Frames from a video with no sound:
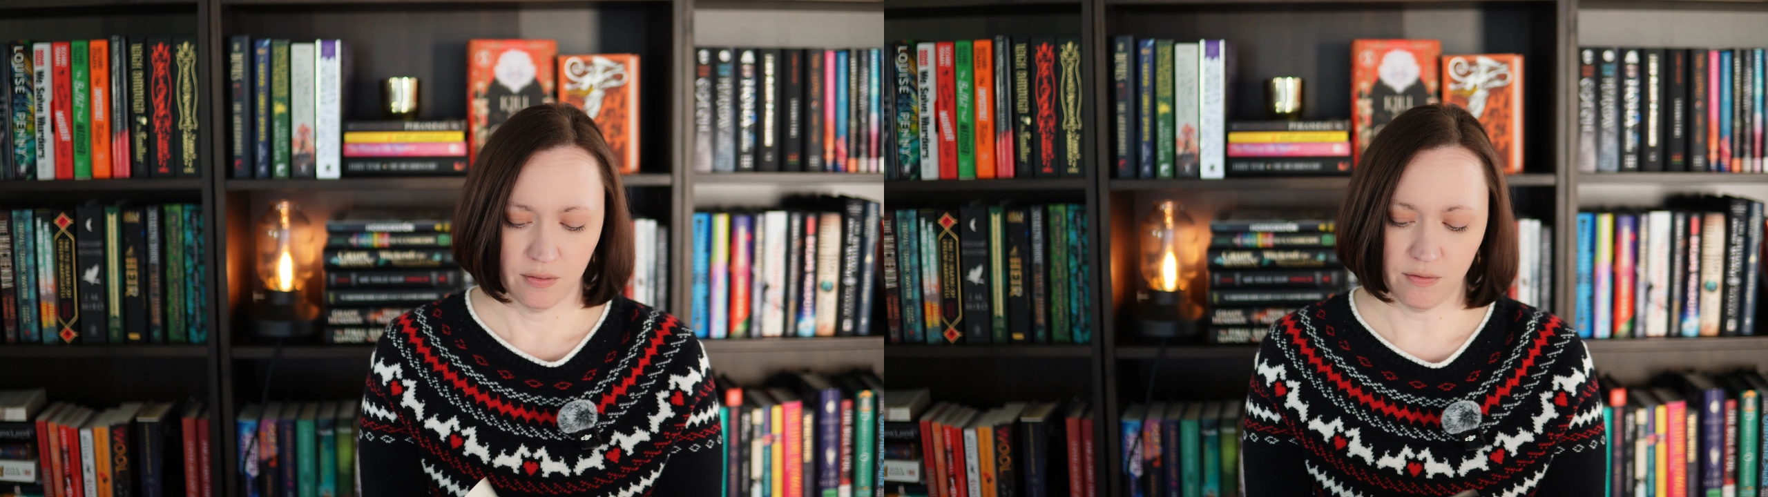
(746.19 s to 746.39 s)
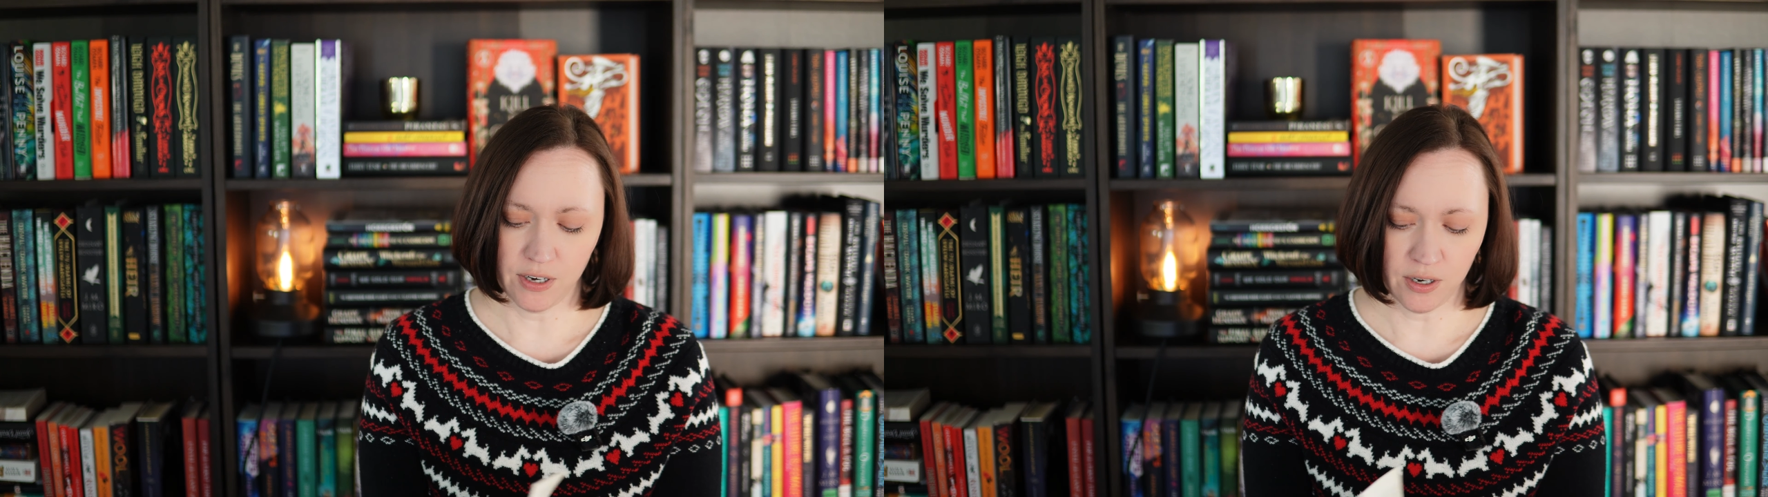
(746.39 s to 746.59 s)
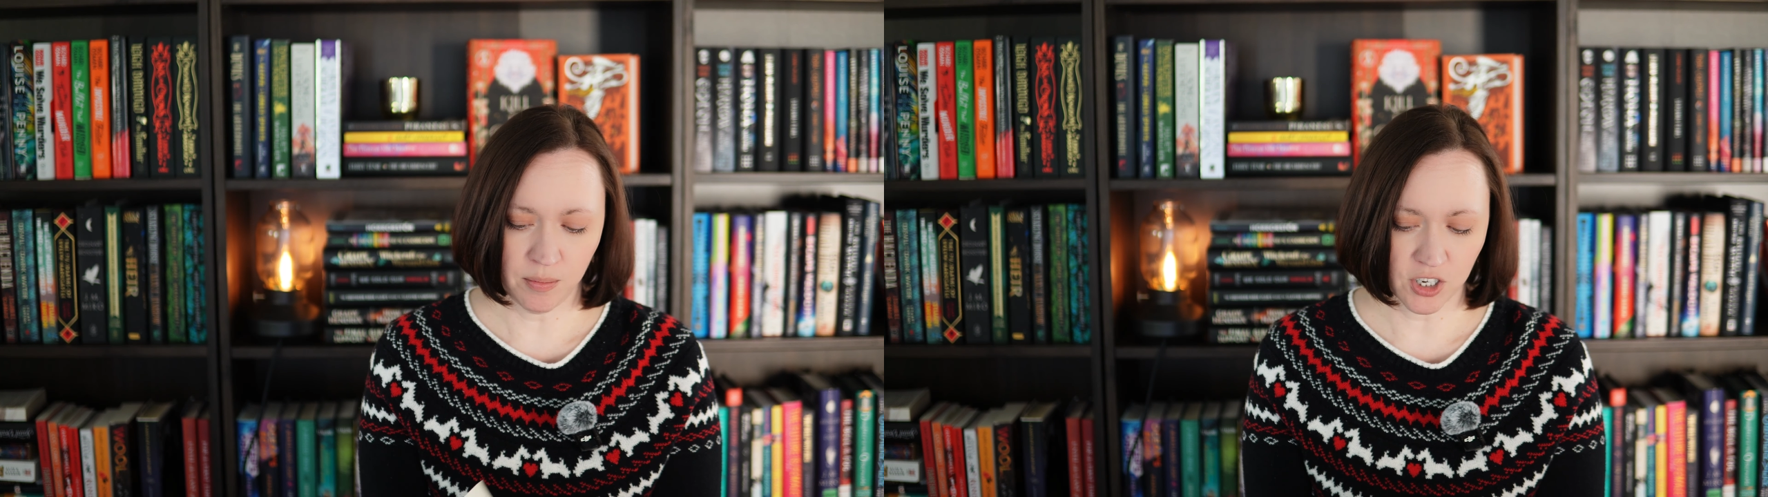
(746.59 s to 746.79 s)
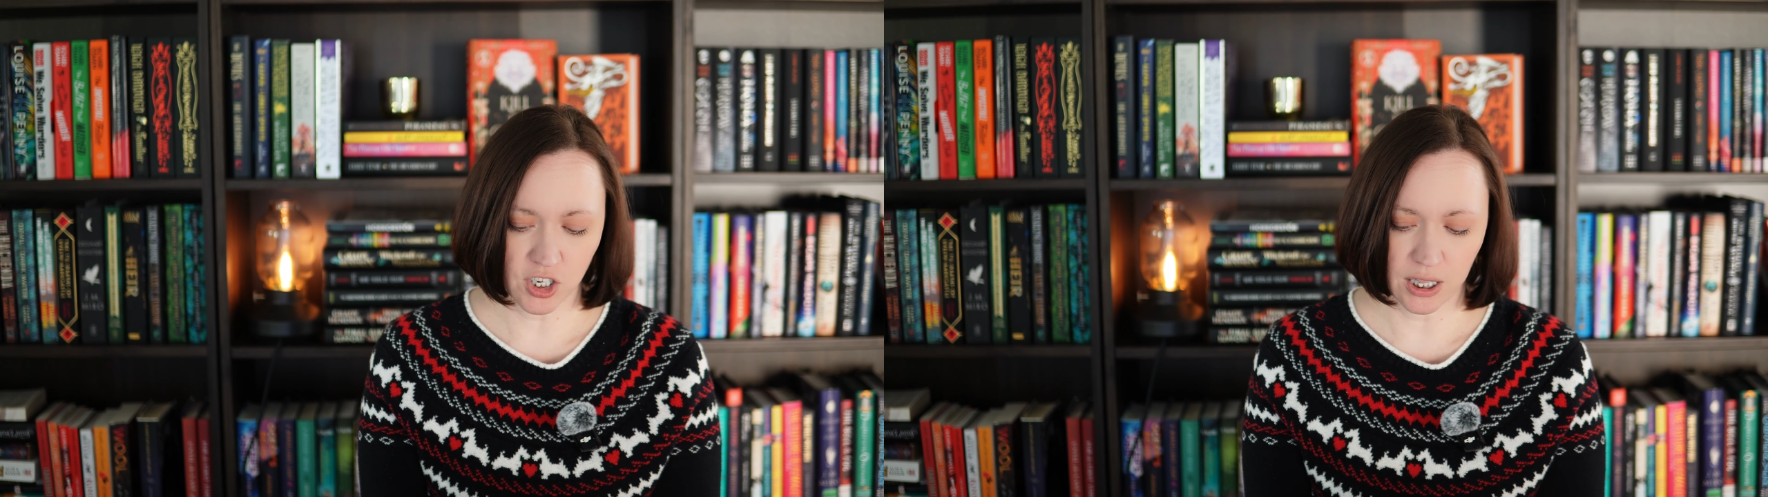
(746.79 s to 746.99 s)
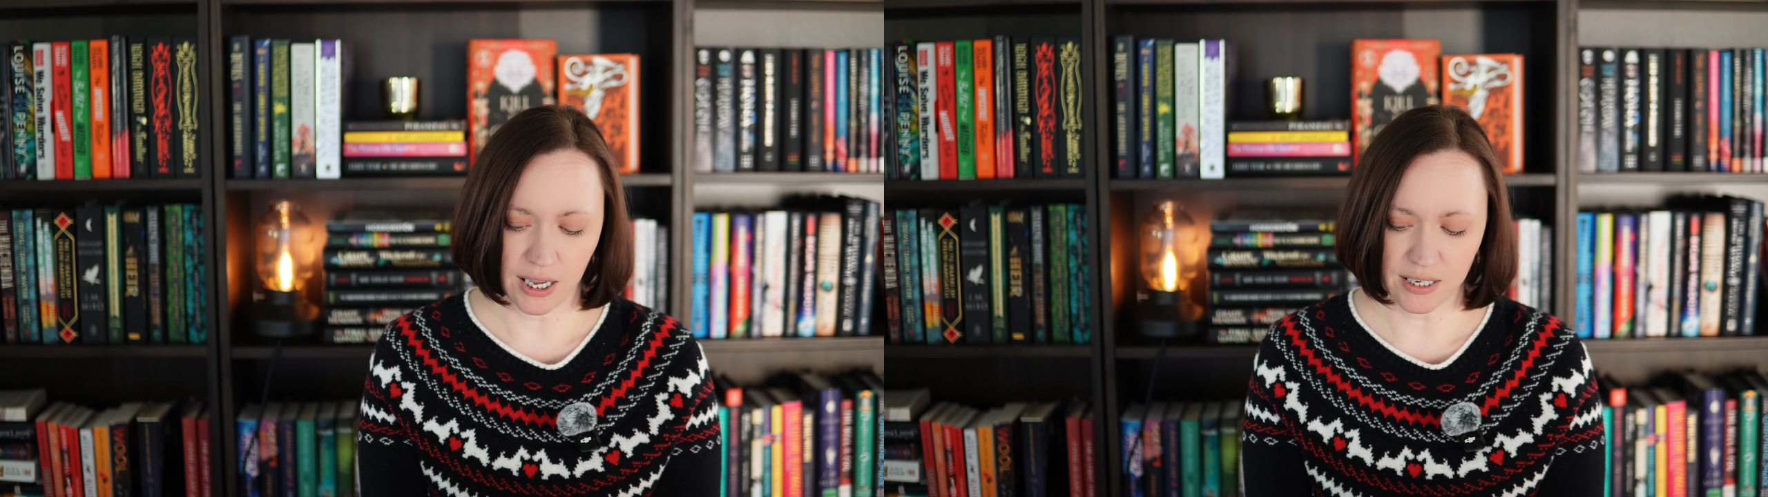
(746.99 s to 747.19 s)
very
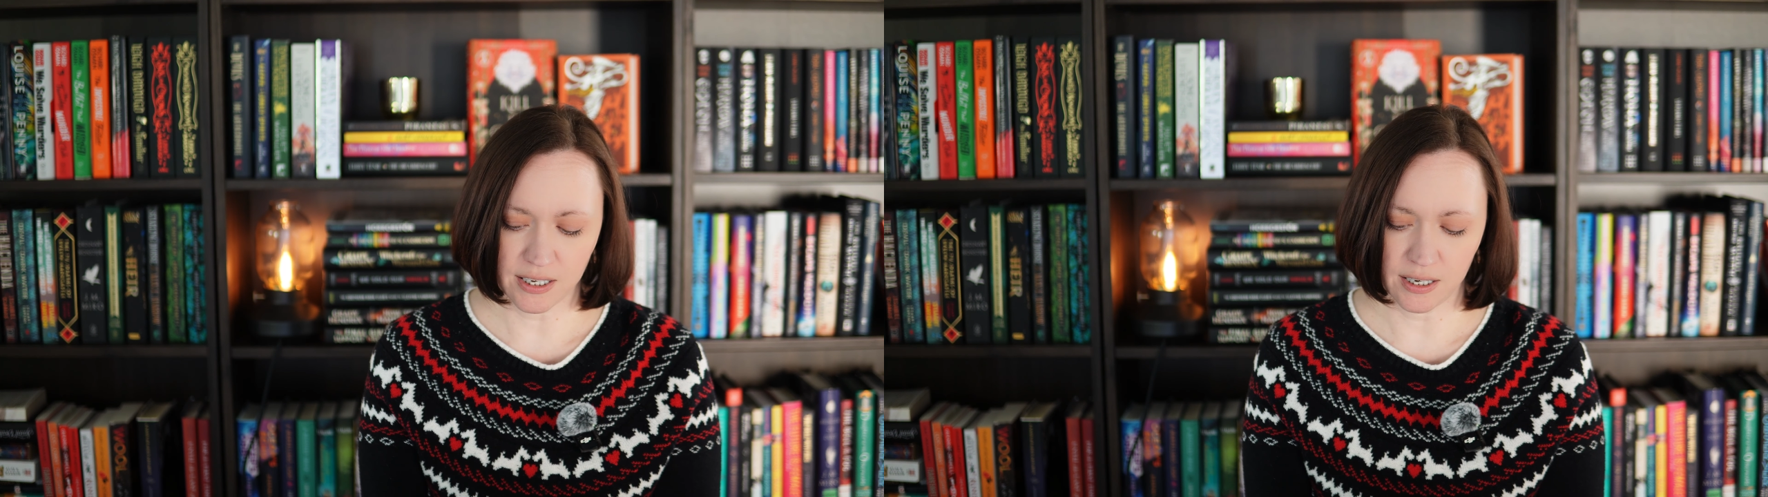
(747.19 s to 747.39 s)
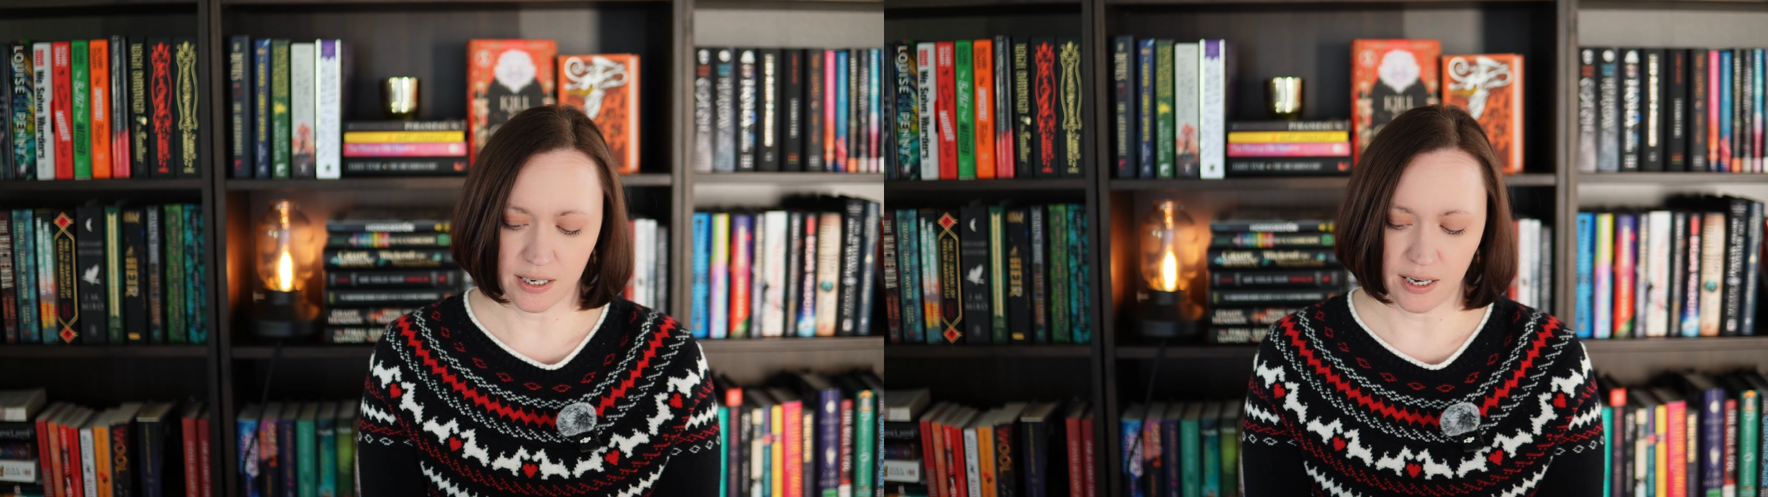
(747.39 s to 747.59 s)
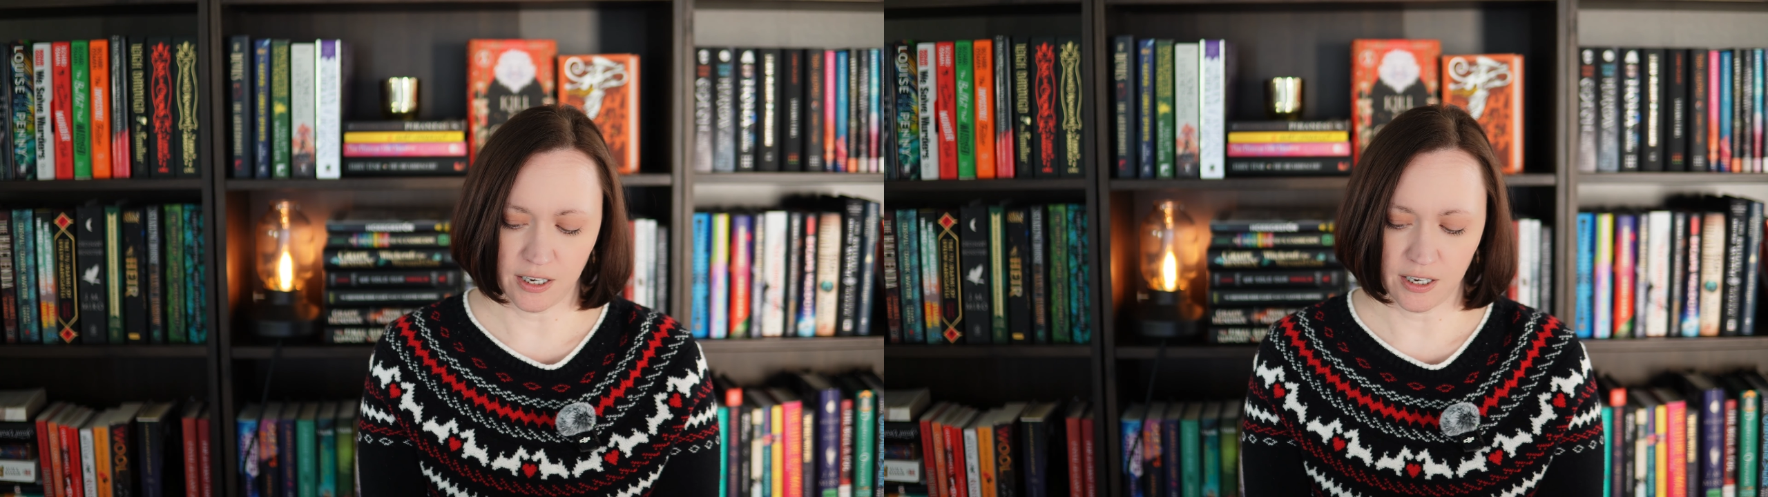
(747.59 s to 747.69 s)
much a classic.